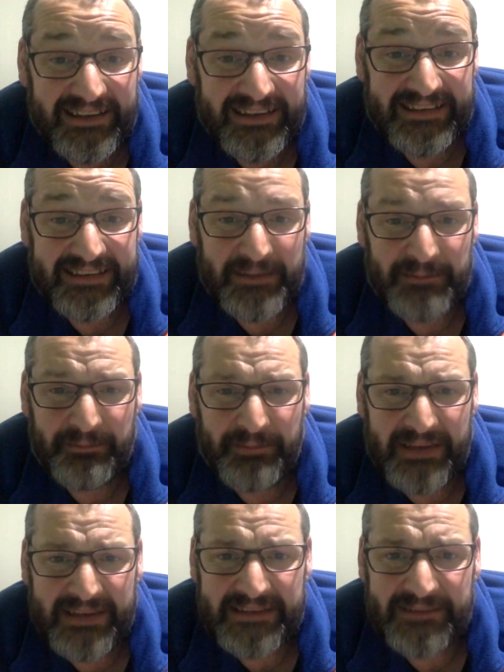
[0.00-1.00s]
And I
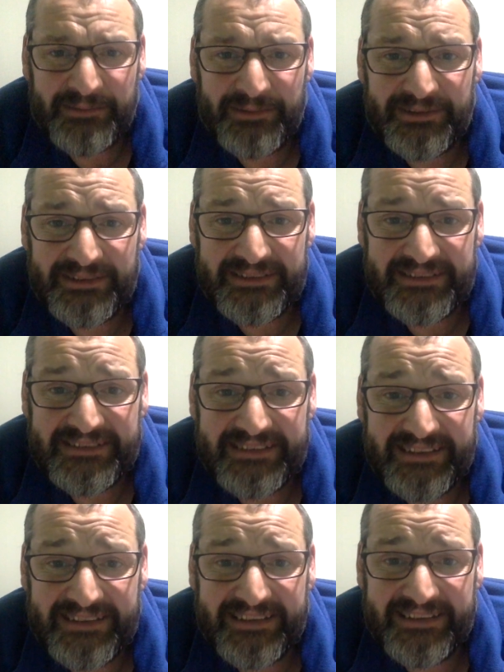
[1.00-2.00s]
might wanna
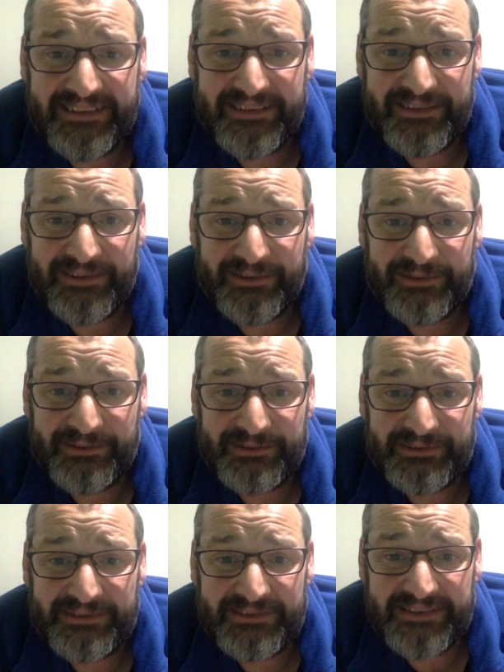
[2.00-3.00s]
take, you
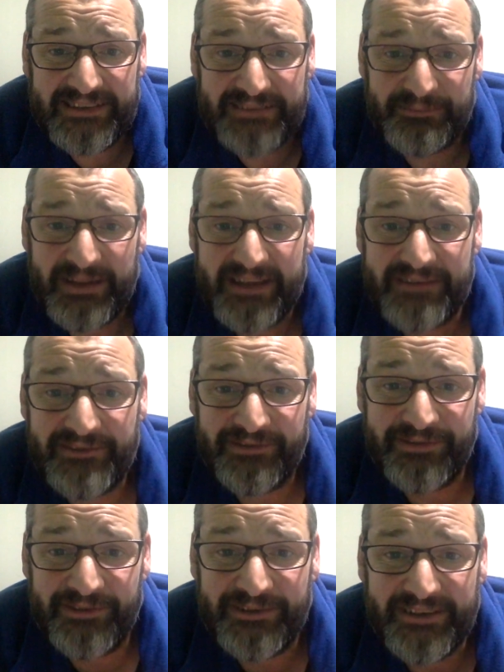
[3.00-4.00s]
know, that
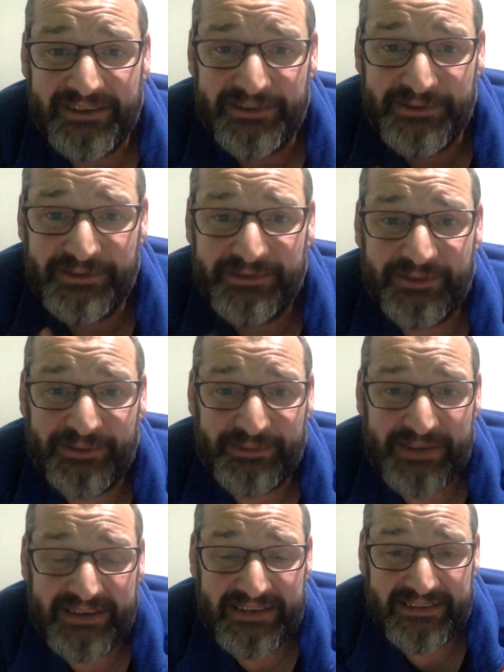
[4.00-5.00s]
microphone I use for
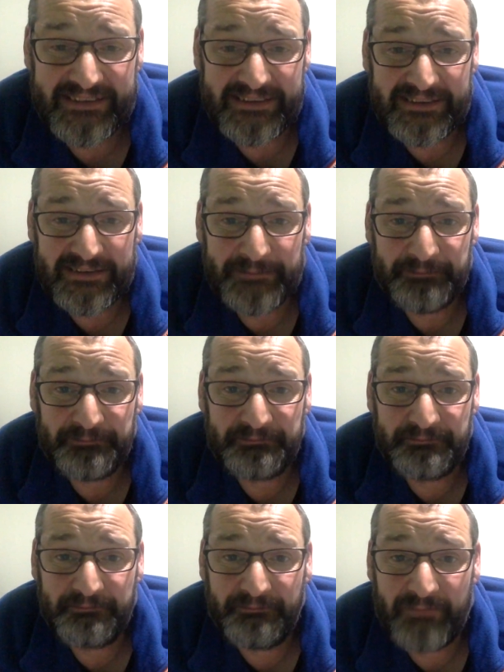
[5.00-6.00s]
my
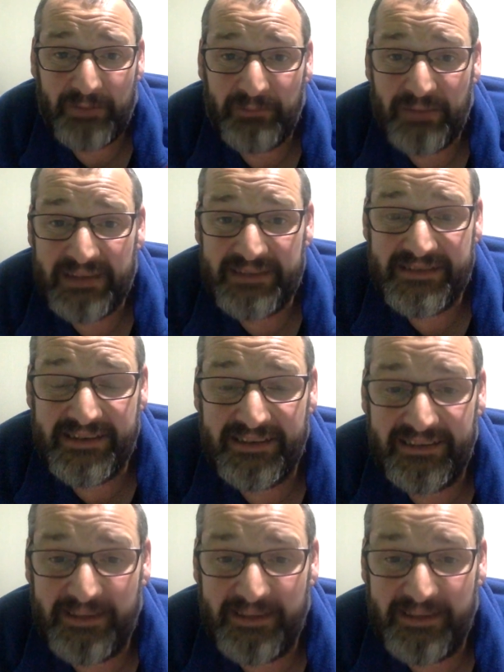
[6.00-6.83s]
main channel.